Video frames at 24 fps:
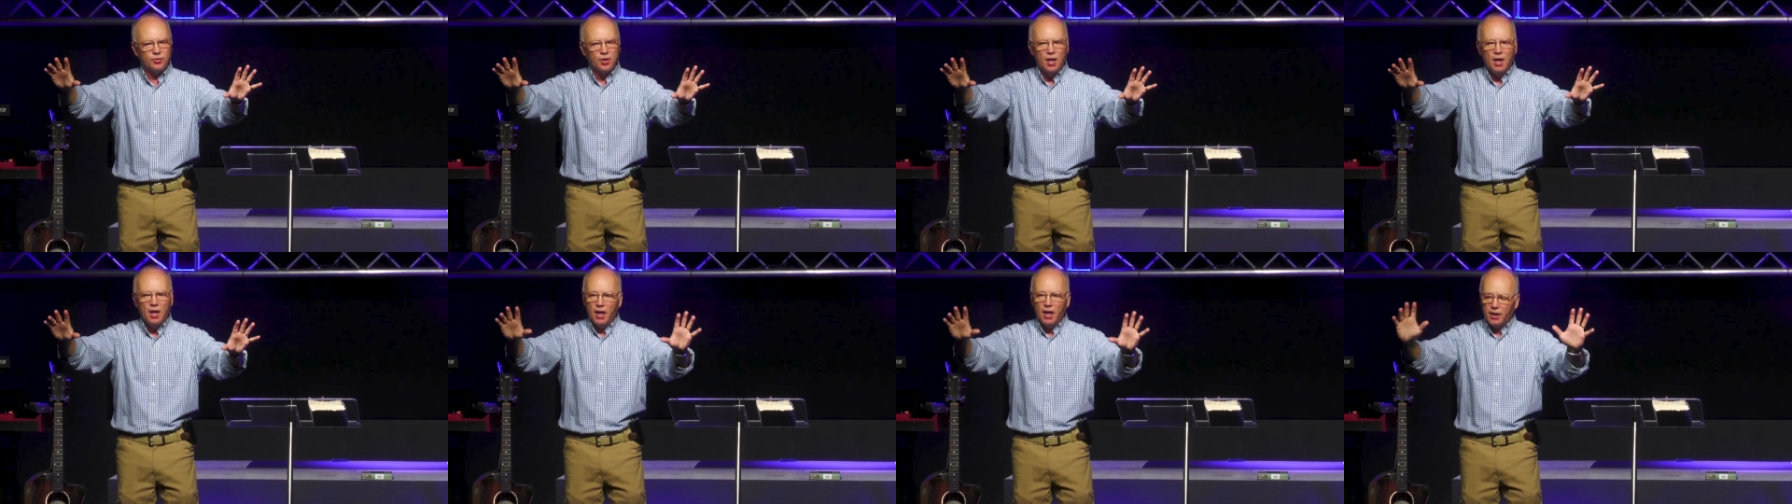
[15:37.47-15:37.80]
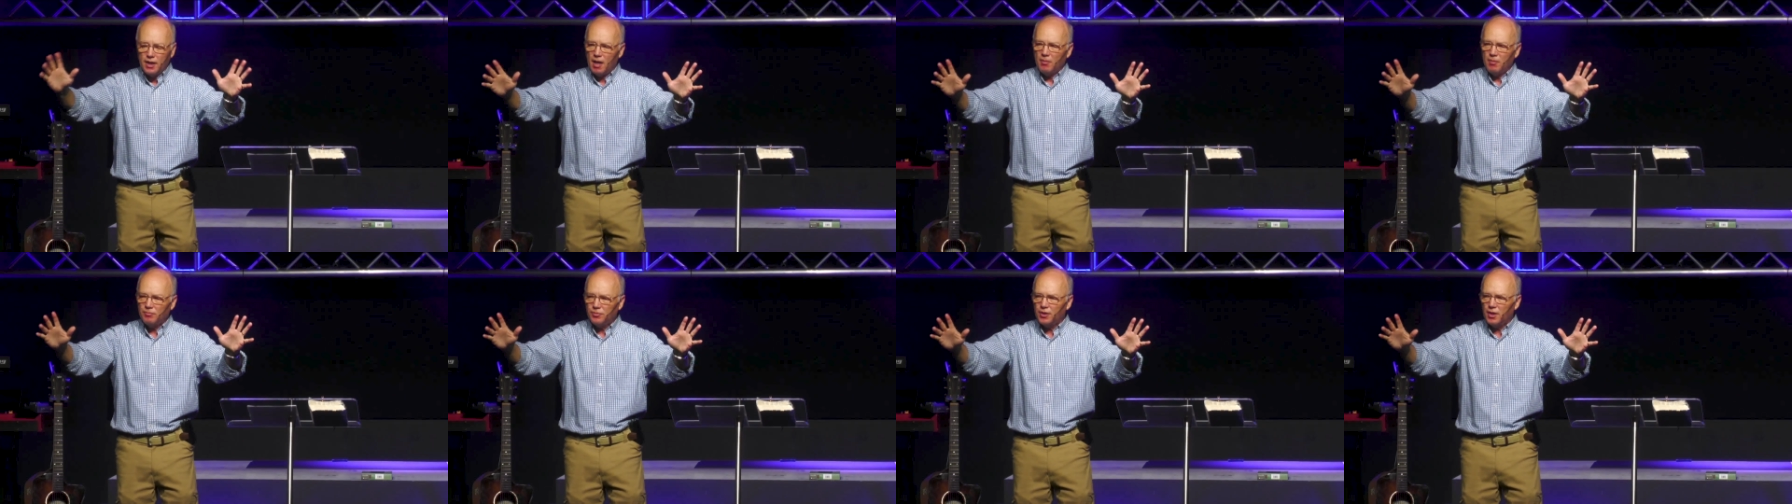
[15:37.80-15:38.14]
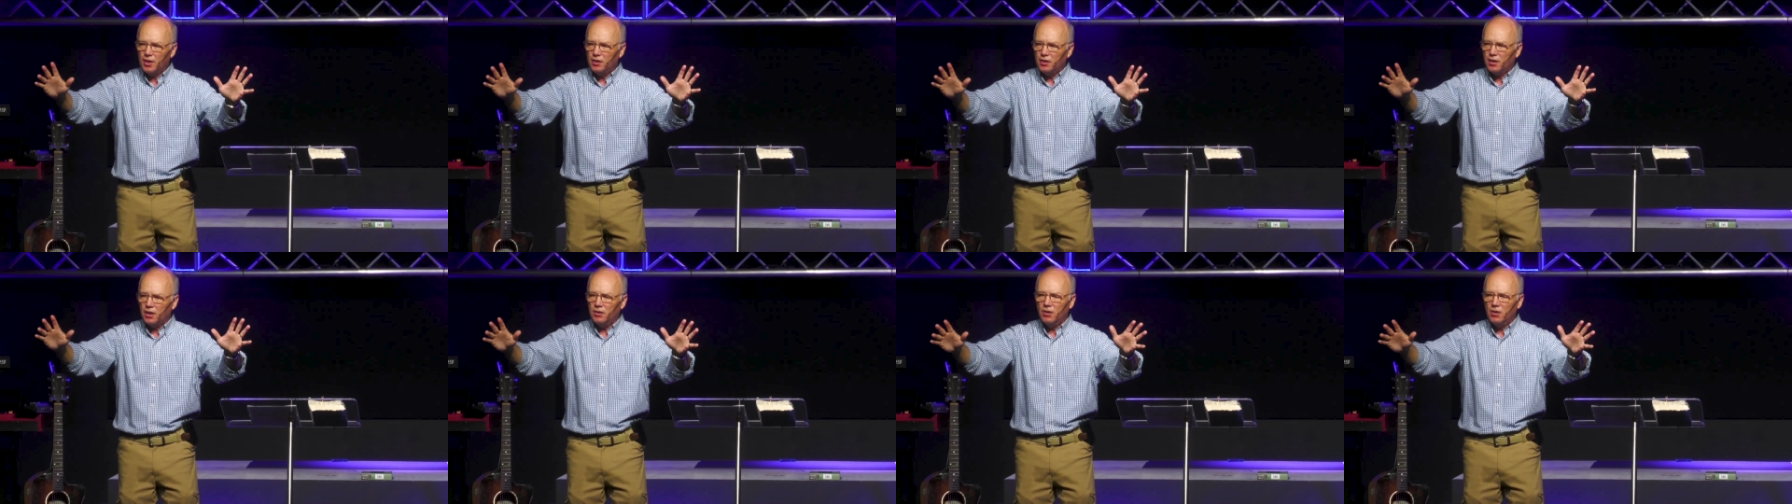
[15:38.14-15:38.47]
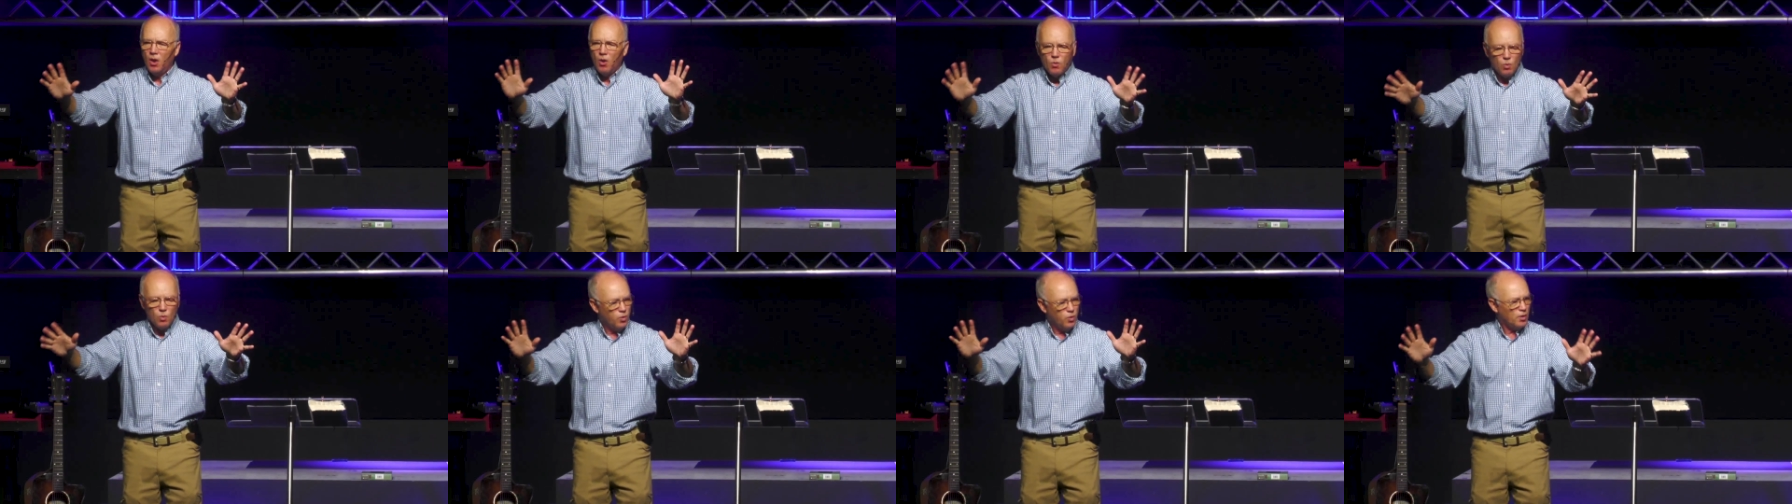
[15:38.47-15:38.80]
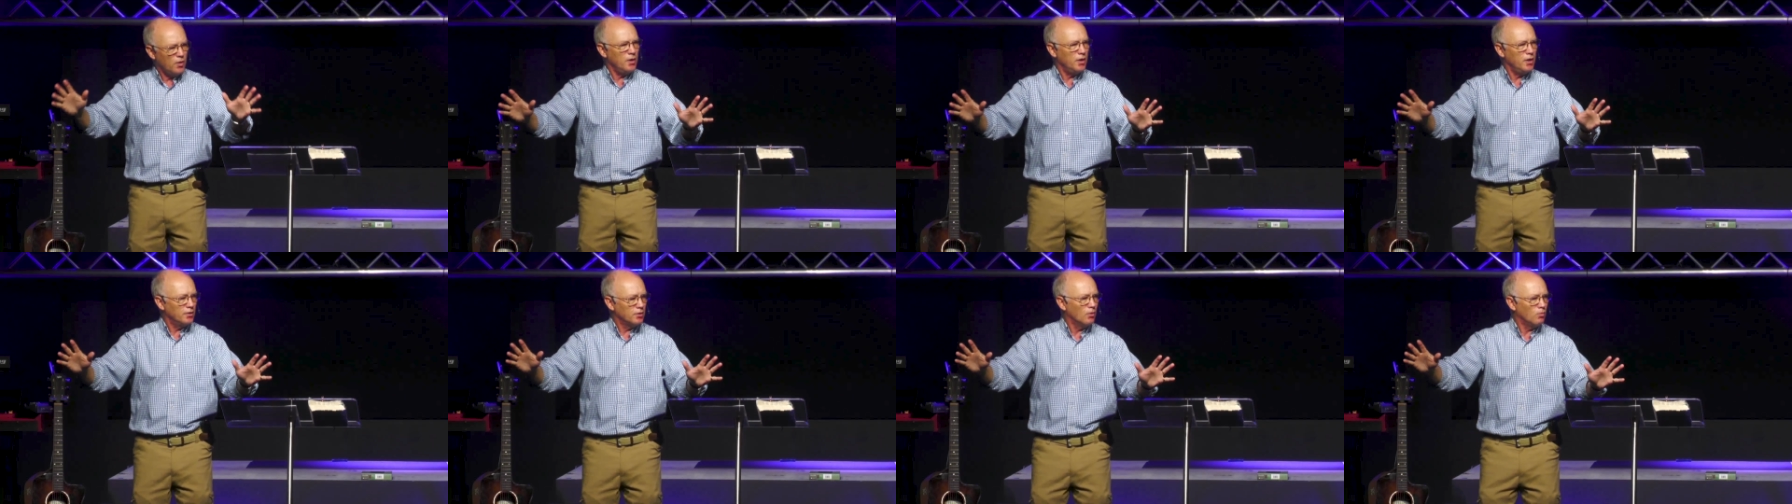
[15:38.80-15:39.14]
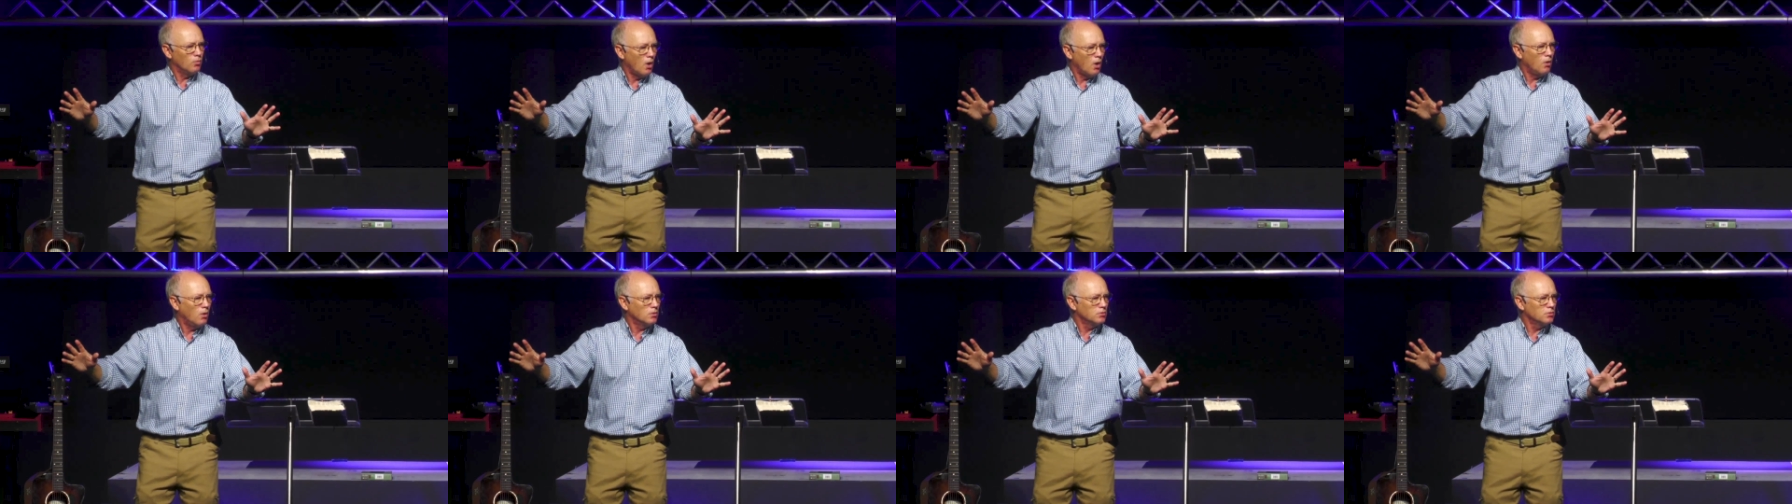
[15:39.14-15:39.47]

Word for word: and I'm thinking, we're in the wrong